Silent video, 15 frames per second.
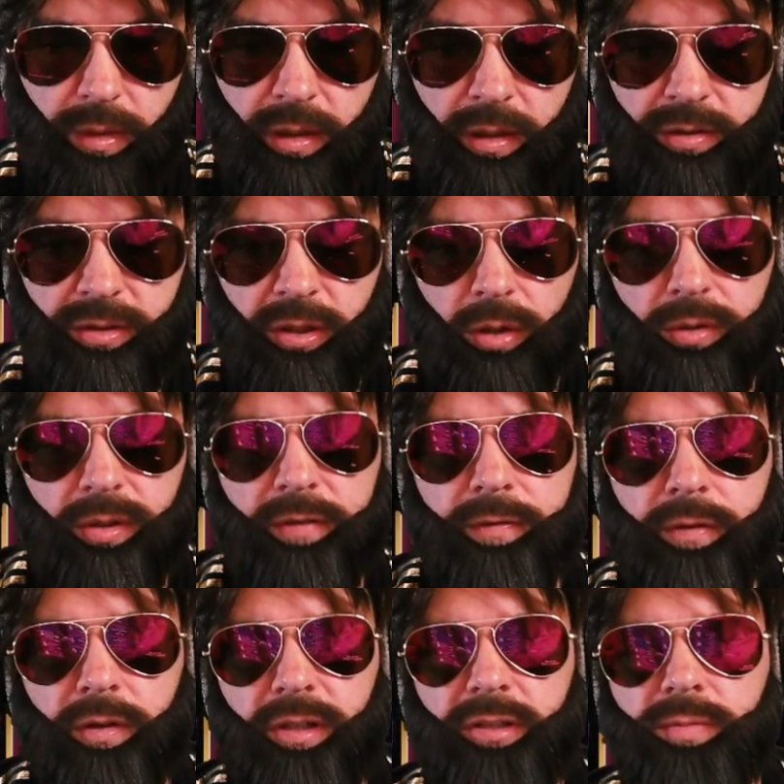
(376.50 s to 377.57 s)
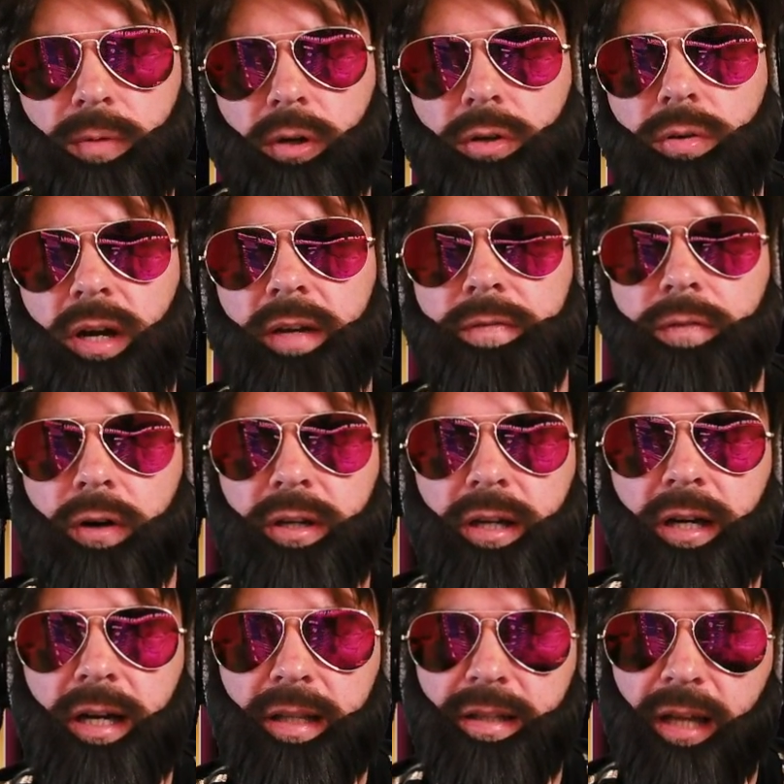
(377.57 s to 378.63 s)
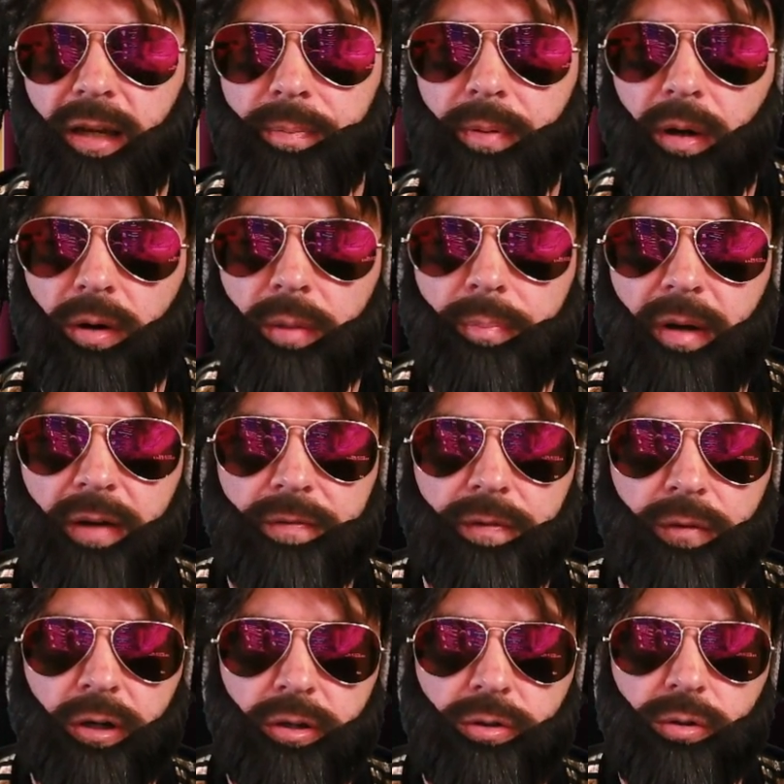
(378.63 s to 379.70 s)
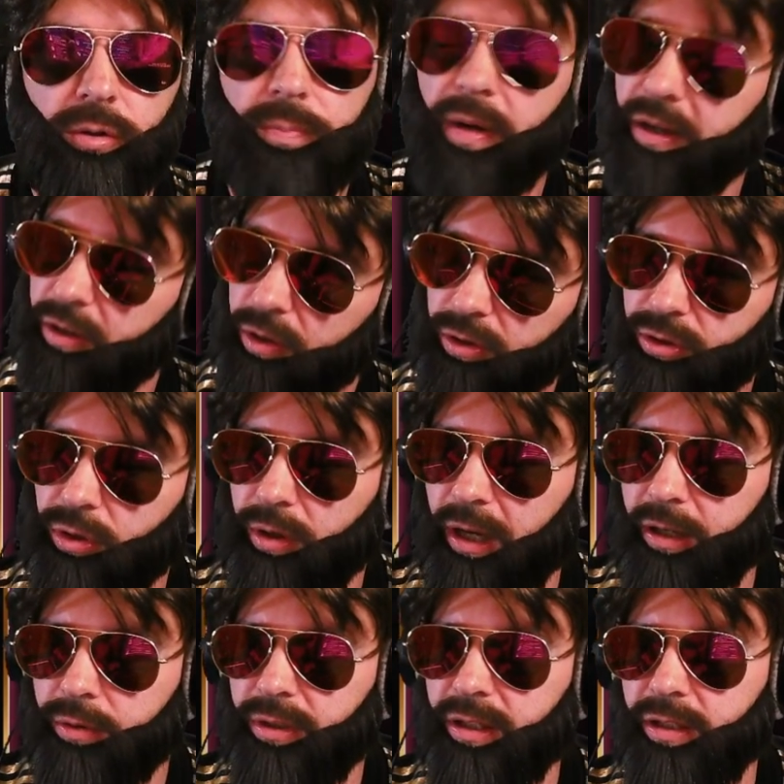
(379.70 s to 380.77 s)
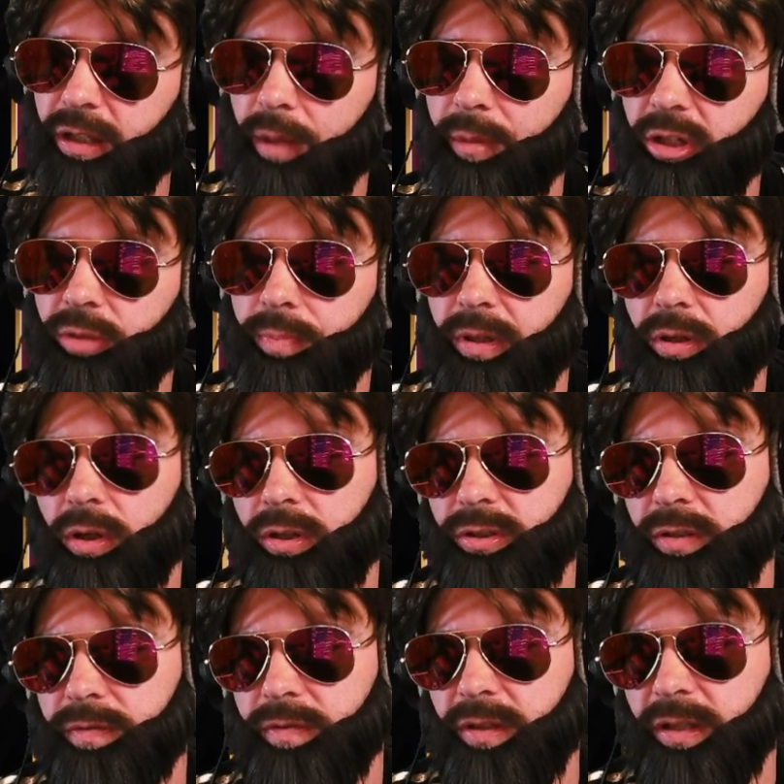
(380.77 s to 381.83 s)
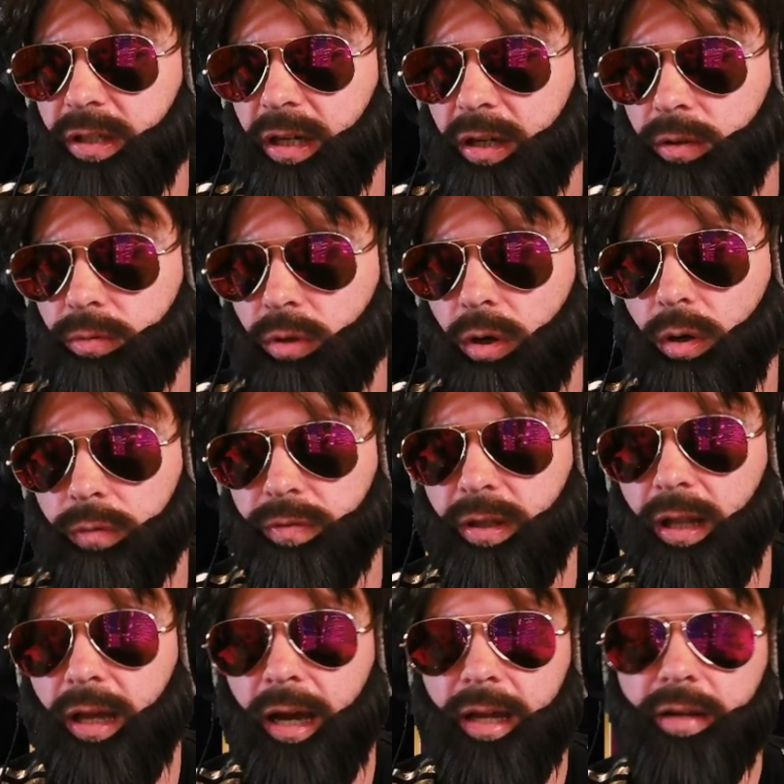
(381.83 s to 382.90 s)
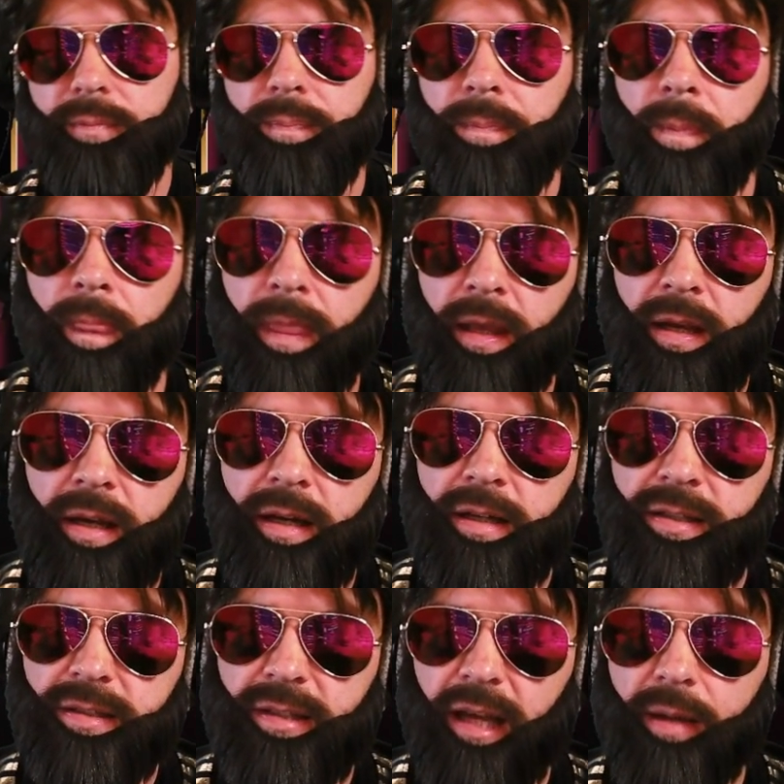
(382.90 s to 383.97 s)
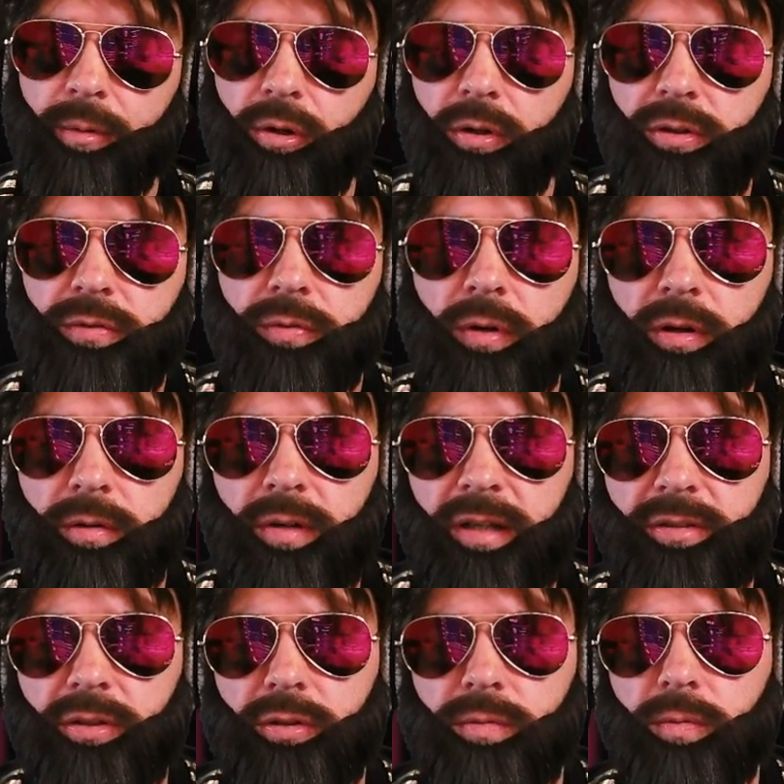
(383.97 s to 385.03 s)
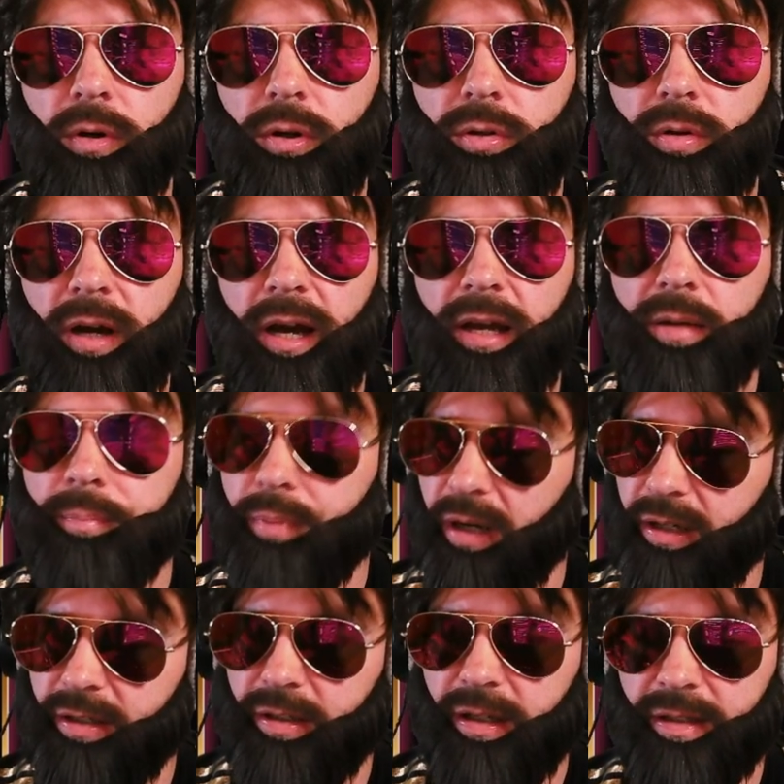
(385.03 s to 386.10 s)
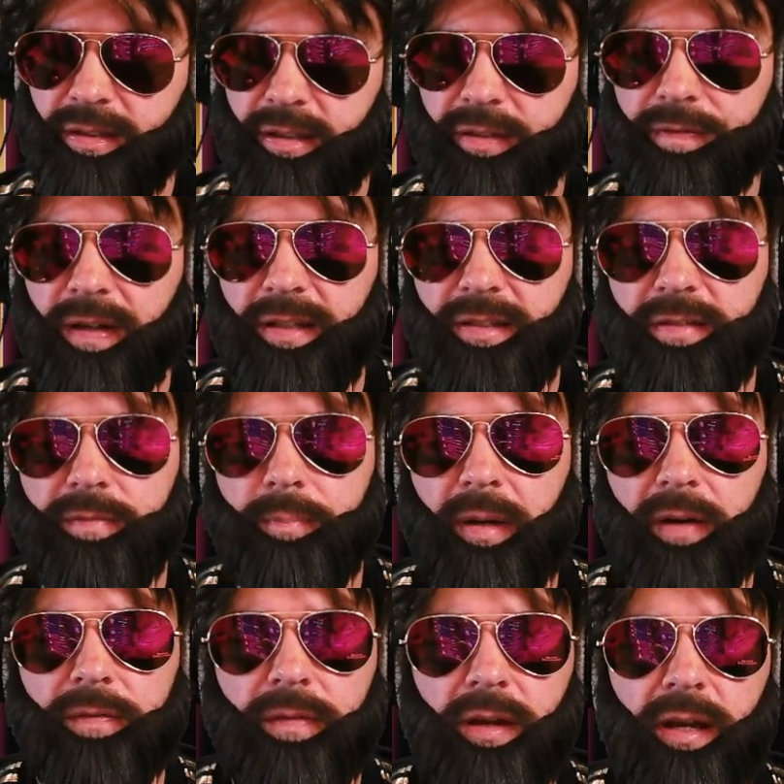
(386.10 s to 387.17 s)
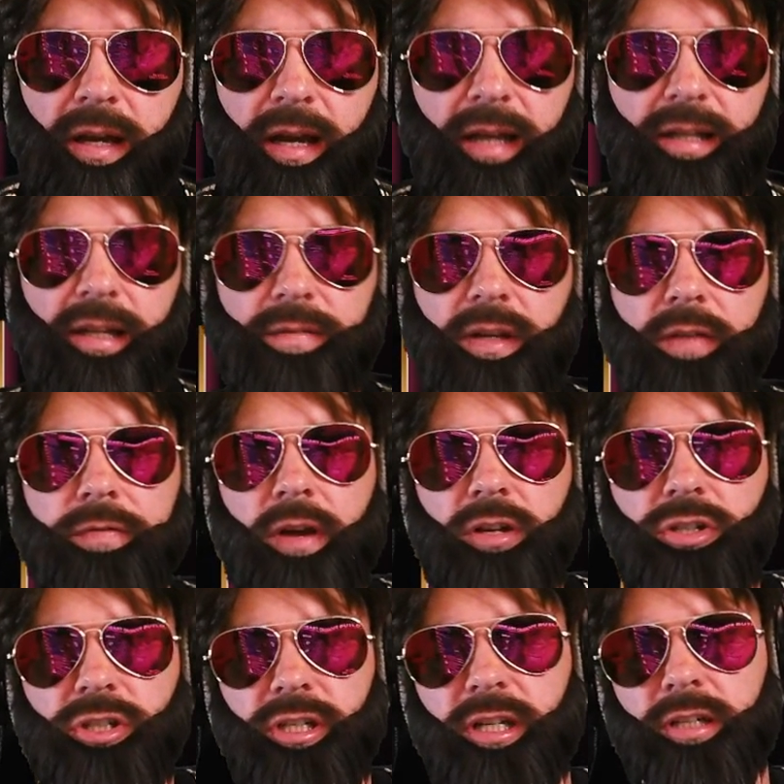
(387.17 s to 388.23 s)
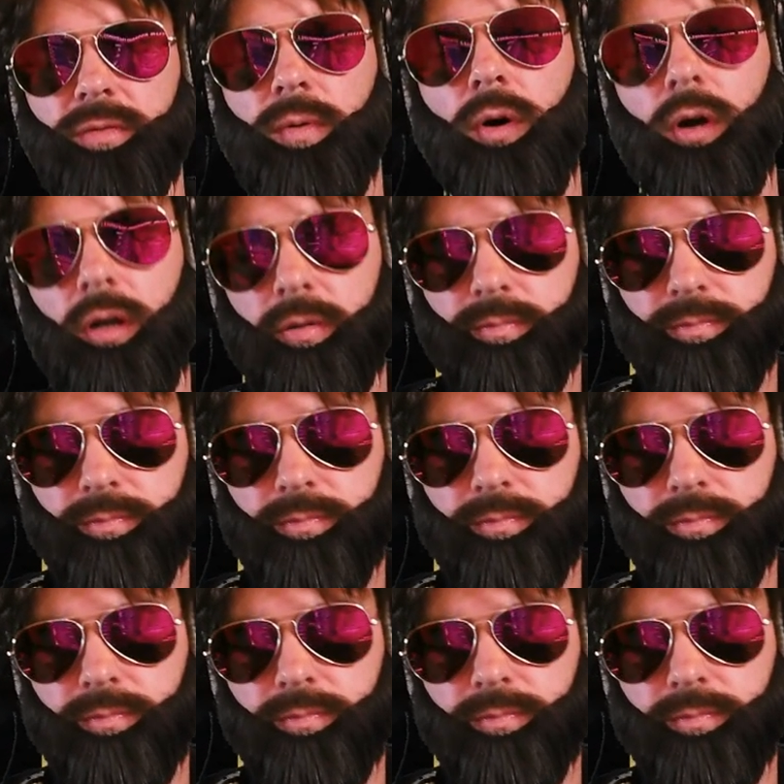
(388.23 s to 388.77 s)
So the Furious Warcry for your attack power buff for the group, and also AoE damage because of the Roar of the Lion. Same goes for Resolute Warcry, but as a defensive buff. And then we have Shield Wall.